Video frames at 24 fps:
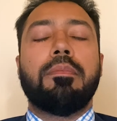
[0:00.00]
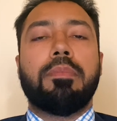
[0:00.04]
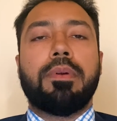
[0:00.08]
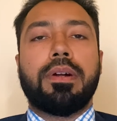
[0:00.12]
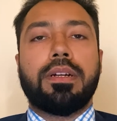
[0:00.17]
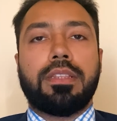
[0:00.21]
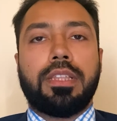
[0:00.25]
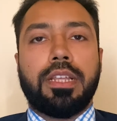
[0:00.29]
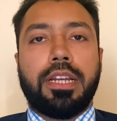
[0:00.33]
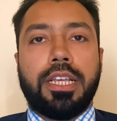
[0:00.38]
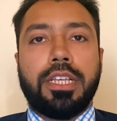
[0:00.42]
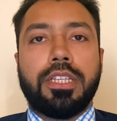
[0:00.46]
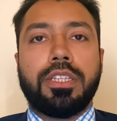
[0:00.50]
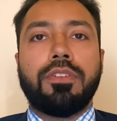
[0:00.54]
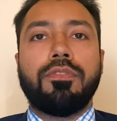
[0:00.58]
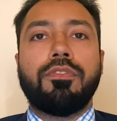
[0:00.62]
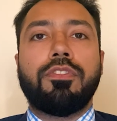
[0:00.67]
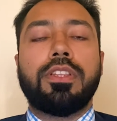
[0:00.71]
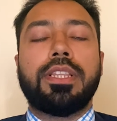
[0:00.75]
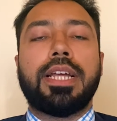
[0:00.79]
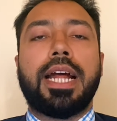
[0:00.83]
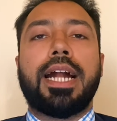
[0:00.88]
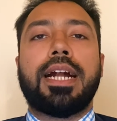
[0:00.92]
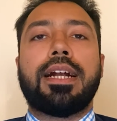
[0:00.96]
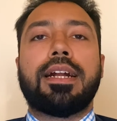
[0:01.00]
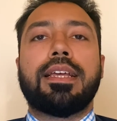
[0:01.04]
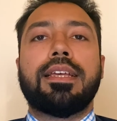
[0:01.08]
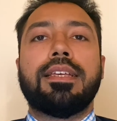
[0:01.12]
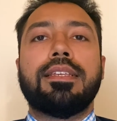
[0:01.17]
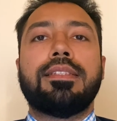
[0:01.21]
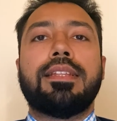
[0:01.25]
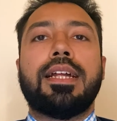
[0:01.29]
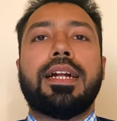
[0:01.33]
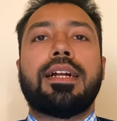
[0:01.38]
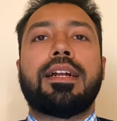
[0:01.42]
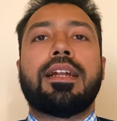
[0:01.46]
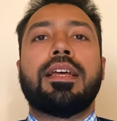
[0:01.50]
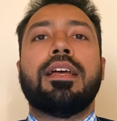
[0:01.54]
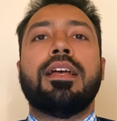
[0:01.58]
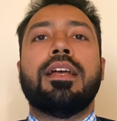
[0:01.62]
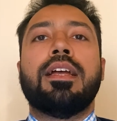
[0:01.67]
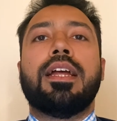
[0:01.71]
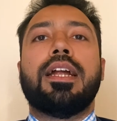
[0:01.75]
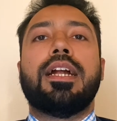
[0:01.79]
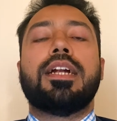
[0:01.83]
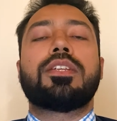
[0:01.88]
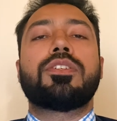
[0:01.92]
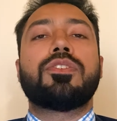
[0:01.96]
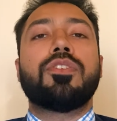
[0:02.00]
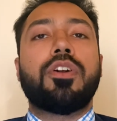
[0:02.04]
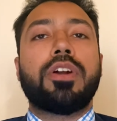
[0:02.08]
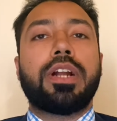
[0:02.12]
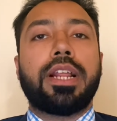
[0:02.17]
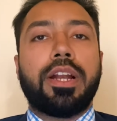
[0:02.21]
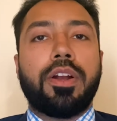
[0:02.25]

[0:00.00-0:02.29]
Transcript: But the reason for that is that it's not